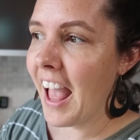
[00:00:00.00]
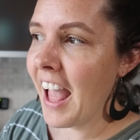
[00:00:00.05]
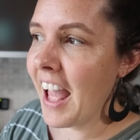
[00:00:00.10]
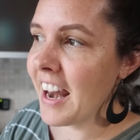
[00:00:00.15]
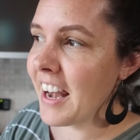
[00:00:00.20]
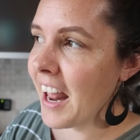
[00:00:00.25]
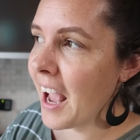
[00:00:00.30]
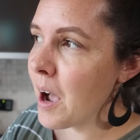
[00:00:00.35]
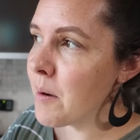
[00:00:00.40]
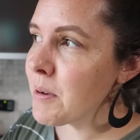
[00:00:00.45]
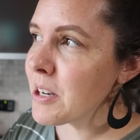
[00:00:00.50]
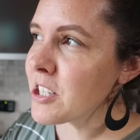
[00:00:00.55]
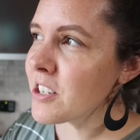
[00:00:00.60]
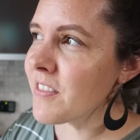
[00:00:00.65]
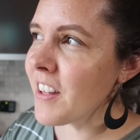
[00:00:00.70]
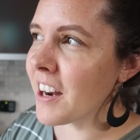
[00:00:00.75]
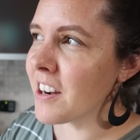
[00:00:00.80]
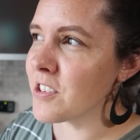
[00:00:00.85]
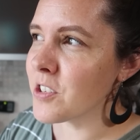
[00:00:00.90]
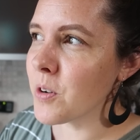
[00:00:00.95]
And how much
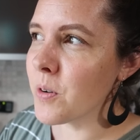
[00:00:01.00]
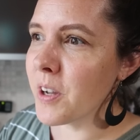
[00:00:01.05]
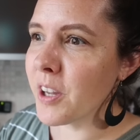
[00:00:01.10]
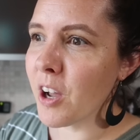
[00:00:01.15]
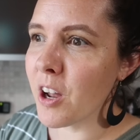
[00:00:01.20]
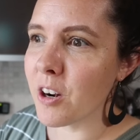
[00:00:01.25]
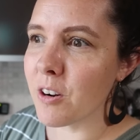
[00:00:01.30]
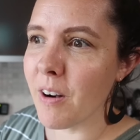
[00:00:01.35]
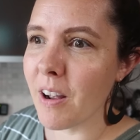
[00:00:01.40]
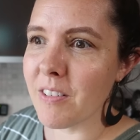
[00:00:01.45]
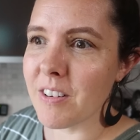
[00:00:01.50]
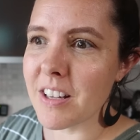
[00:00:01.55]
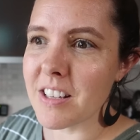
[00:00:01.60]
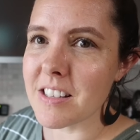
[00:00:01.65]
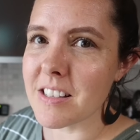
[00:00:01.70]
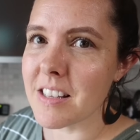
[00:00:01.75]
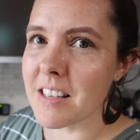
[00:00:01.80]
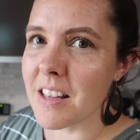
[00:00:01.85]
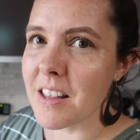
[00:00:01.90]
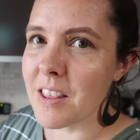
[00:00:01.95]
of that is going on around
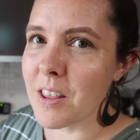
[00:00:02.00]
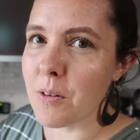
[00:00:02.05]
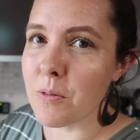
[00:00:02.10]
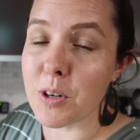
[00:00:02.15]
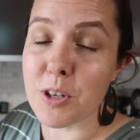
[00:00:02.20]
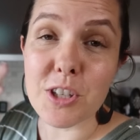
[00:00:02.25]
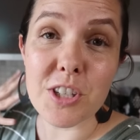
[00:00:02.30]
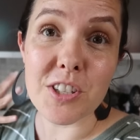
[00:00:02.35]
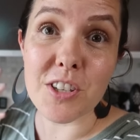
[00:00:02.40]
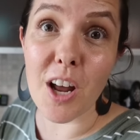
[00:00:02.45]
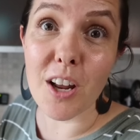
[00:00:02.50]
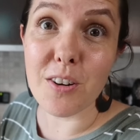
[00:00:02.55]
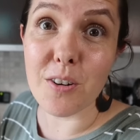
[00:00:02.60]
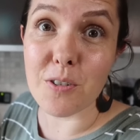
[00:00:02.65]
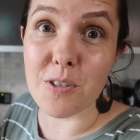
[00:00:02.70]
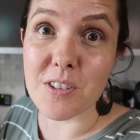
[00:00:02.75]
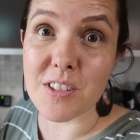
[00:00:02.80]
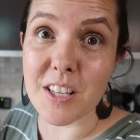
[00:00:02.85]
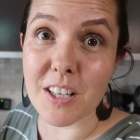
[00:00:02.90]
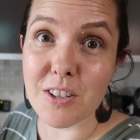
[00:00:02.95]
us that we're just not
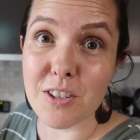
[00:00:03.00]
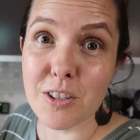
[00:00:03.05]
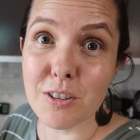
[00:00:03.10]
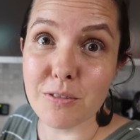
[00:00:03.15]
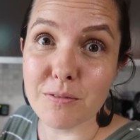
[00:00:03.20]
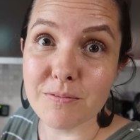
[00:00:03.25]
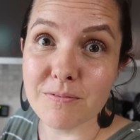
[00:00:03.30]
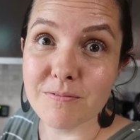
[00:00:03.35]
noticing too.